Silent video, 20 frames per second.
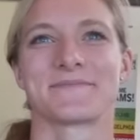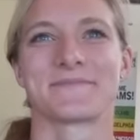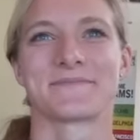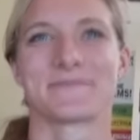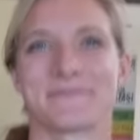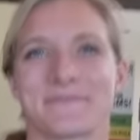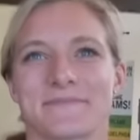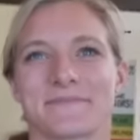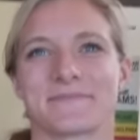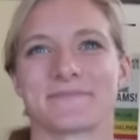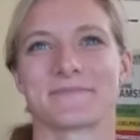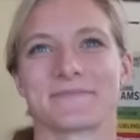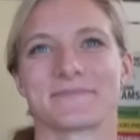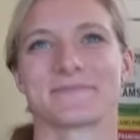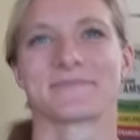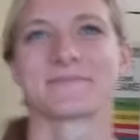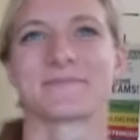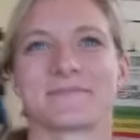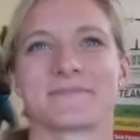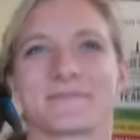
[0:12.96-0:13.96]
Yeah, because like,
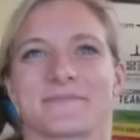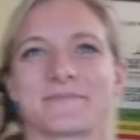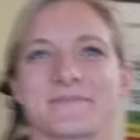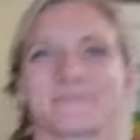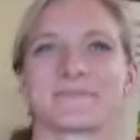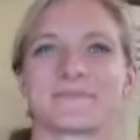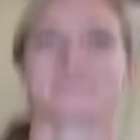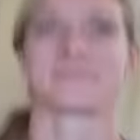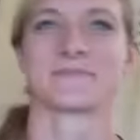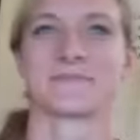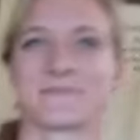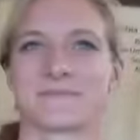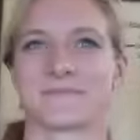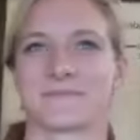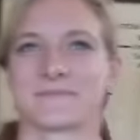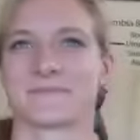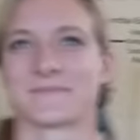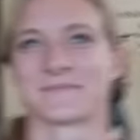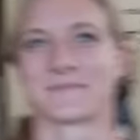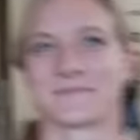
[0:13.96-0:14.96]
or Brenda now is
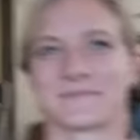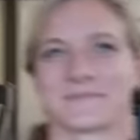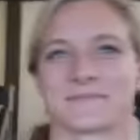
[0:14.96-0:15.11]
like,